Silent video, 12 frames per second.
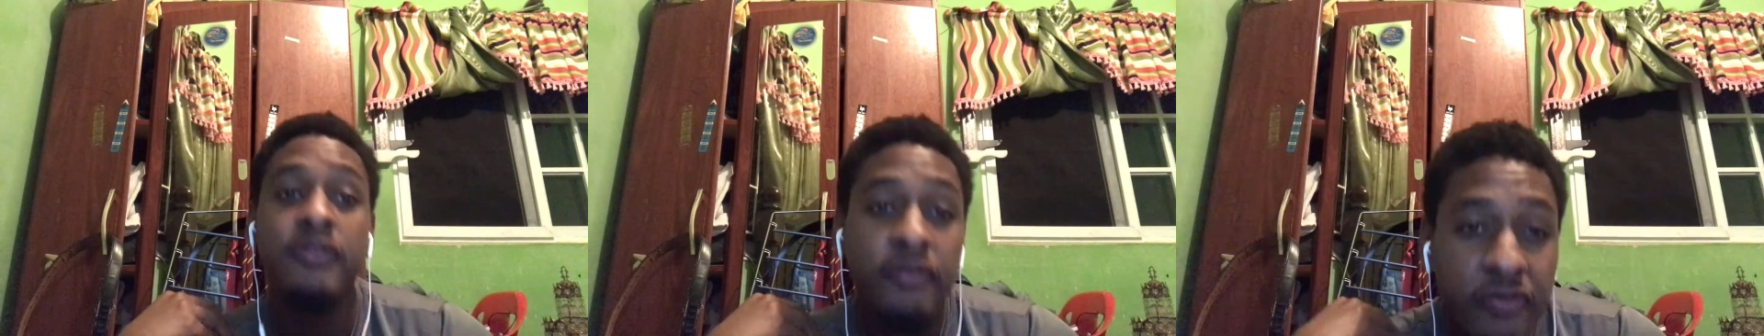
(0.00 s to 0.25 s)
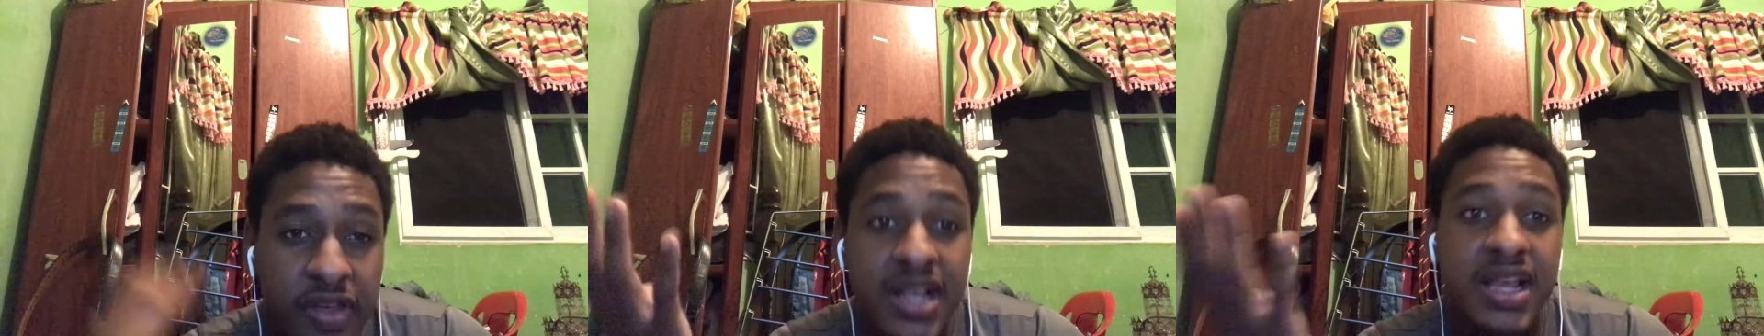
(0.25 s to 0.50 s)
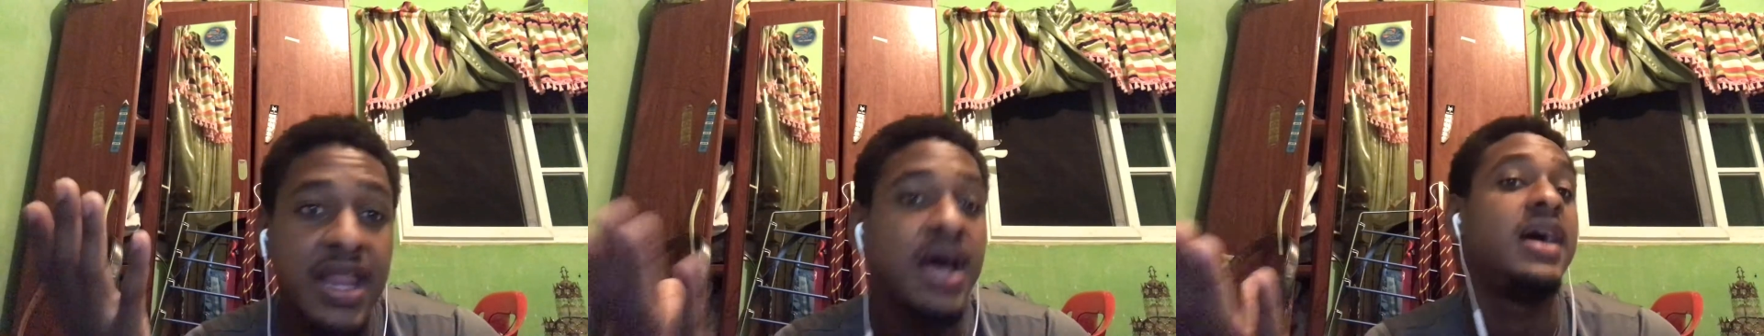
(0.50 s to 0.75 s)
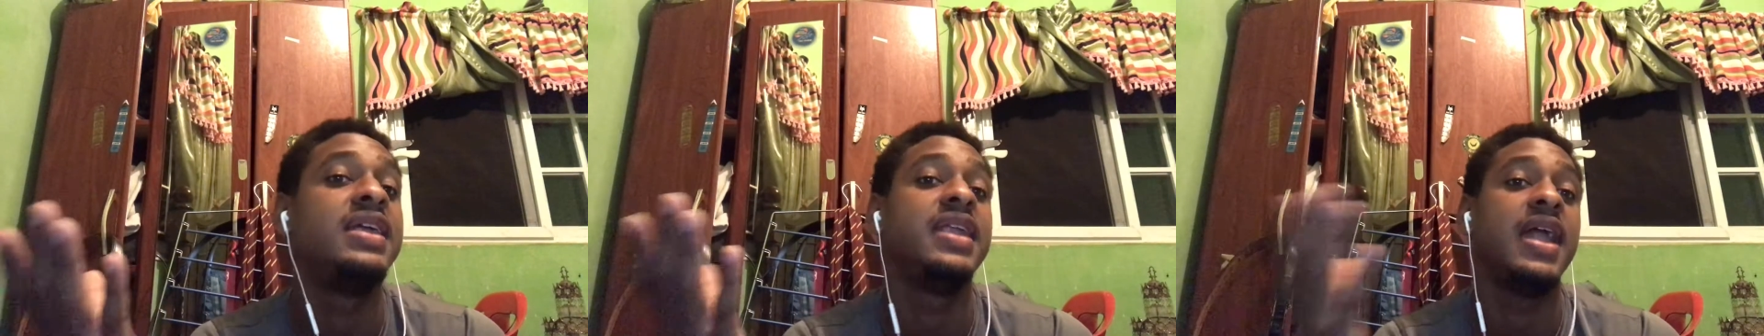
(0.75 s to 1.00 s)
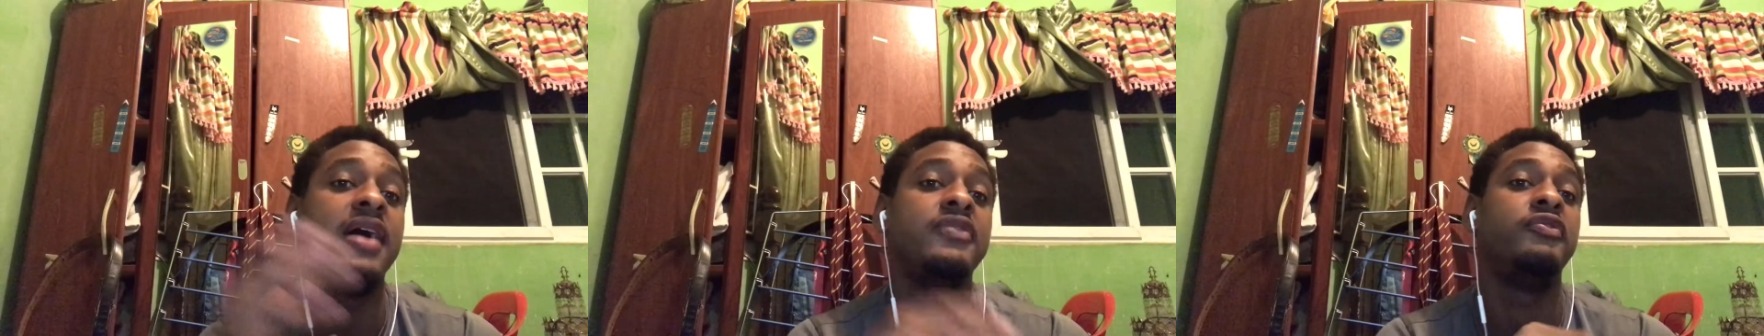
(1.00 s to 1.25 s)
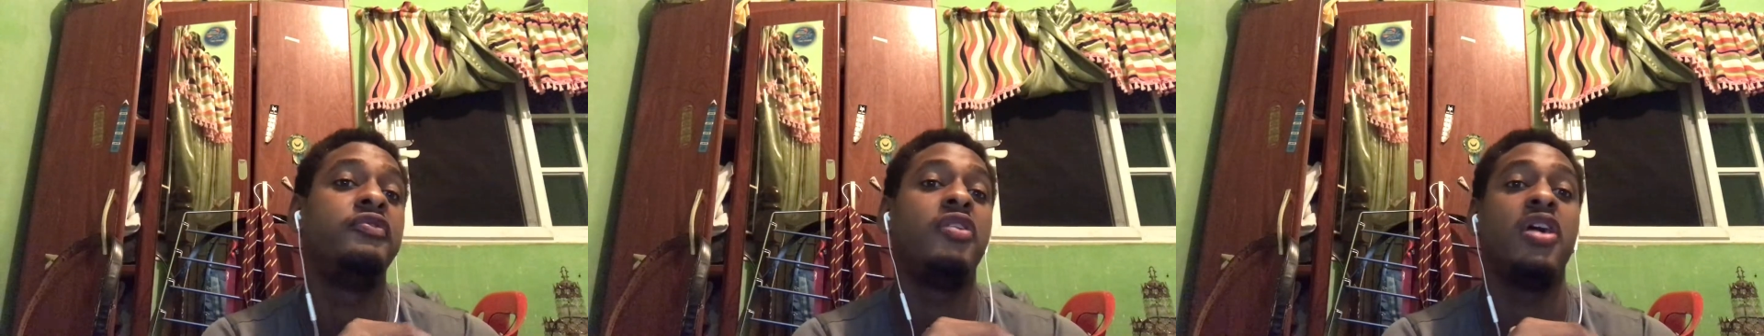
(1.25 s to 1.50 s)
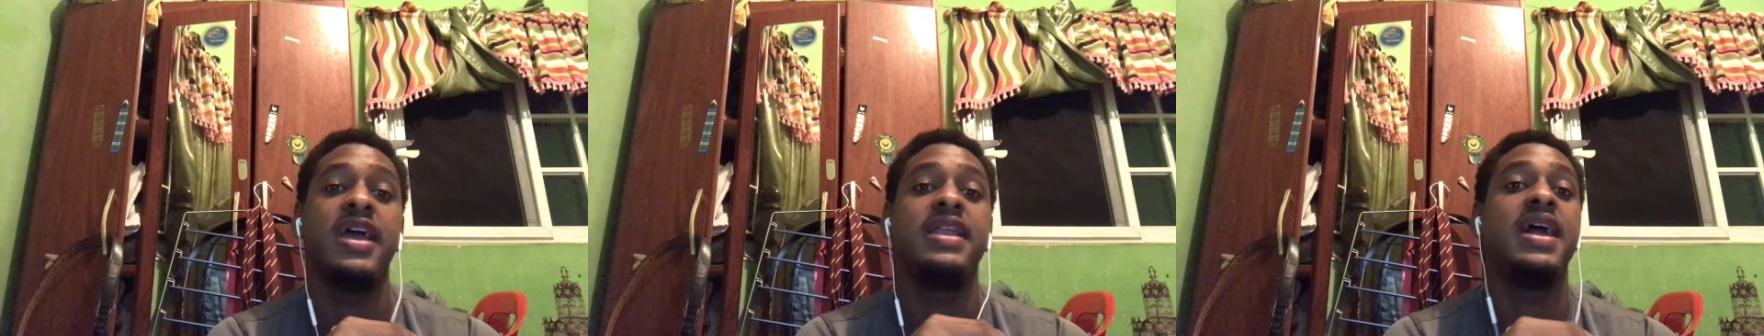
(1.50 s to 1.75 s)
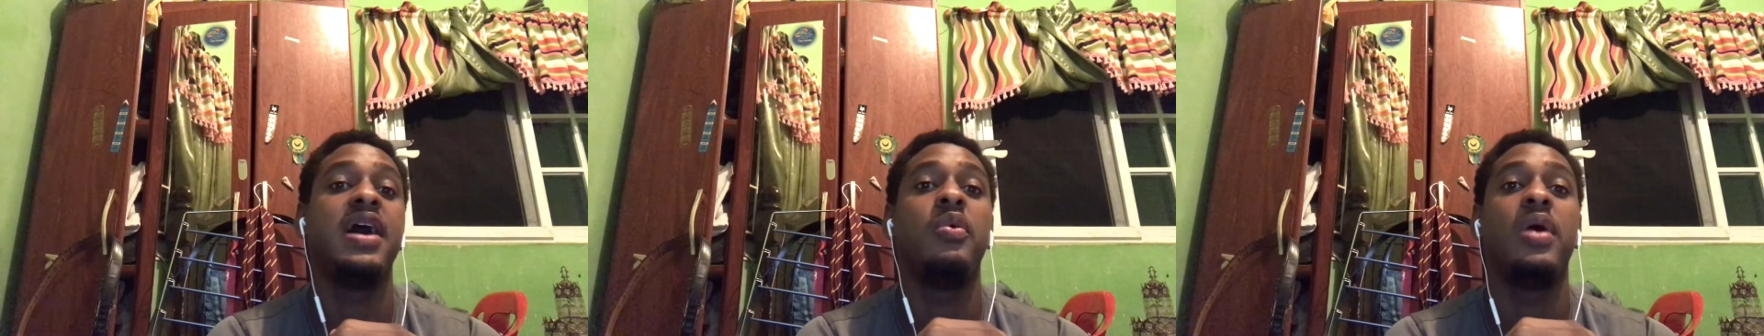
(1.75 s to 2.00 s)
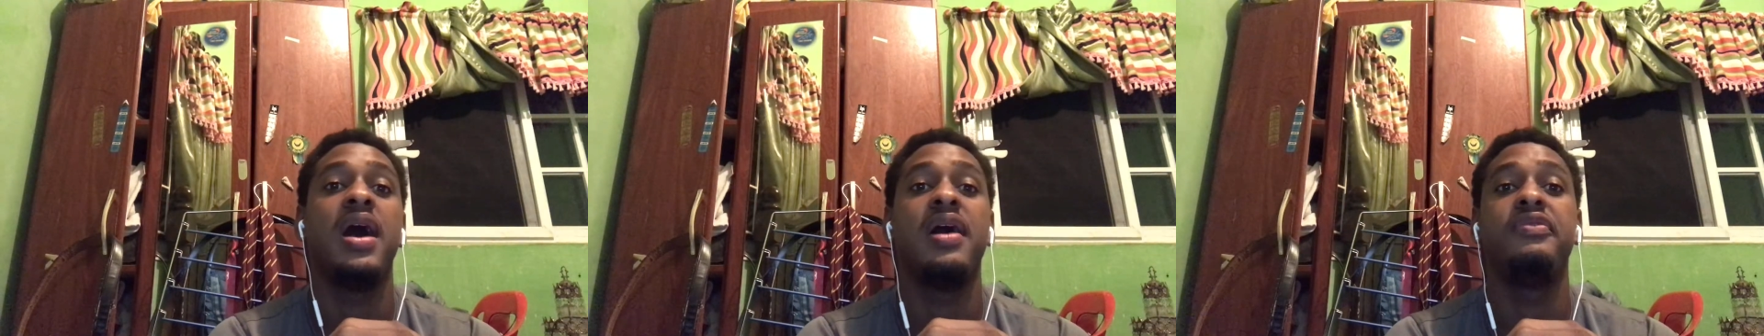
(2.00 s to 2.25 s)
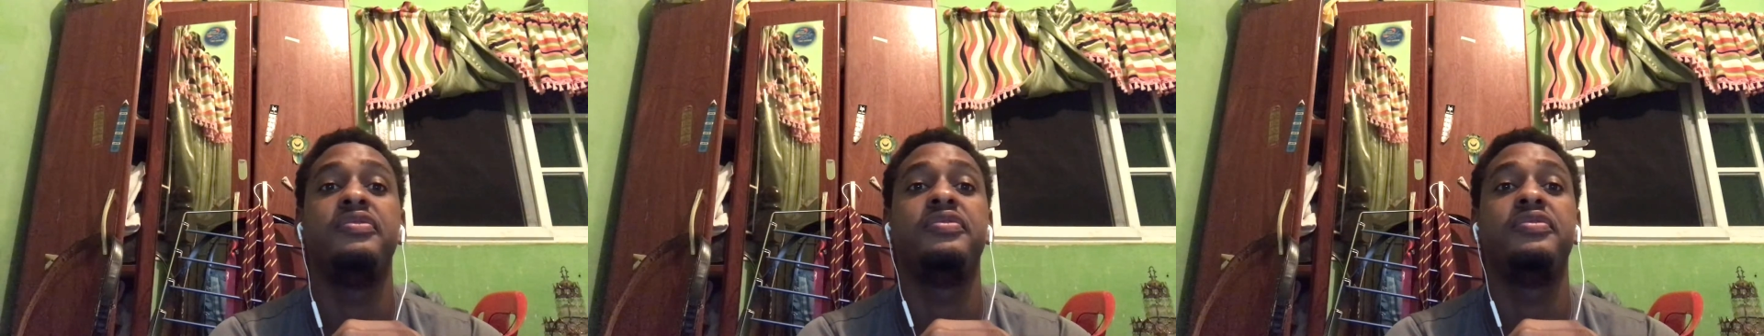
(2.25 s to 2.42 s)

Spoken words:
fill that void that we have